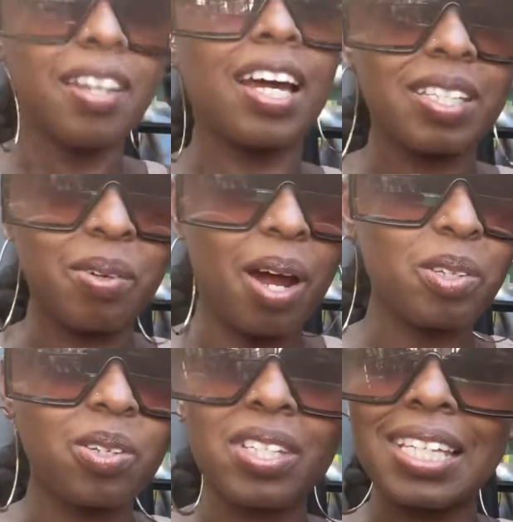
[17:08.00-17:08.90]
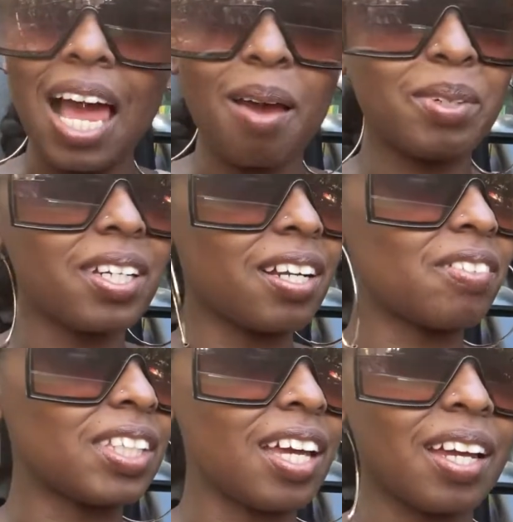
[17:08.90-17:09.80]
that's what I was doing, slobbing and
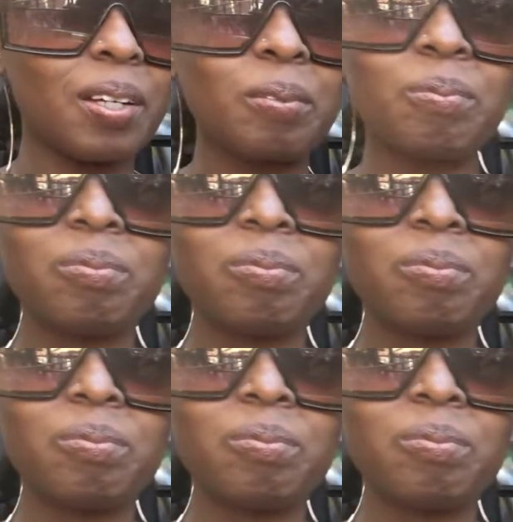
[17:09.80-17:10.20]
everything.